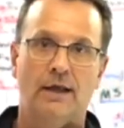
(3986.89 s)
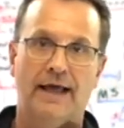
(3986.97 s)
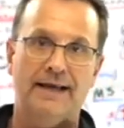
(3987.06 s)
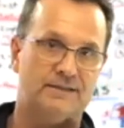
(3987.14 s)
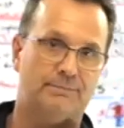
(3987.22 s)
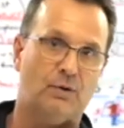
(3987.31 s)

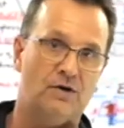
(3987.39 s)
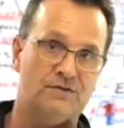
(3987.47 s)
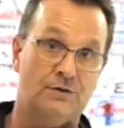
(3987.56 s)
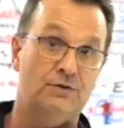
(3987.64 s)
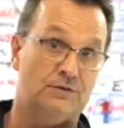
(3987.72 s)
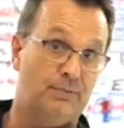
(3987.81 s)
And as a
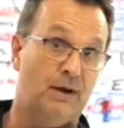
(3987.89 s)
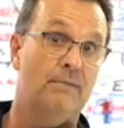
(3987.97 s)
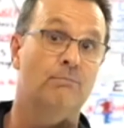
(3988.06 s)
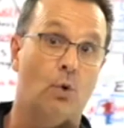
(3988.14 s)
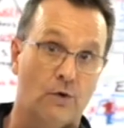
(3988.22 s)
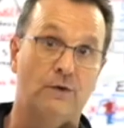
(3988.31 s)
person who spent
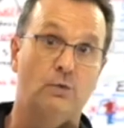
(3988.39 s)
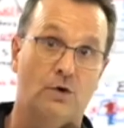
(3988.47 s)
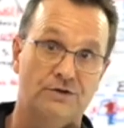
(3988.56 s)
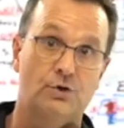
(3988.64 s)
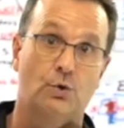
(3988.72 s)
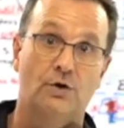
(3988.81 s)
more than
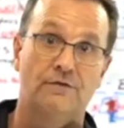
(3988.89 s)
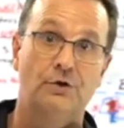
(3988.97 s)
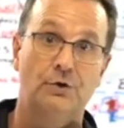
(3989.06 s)
one tour of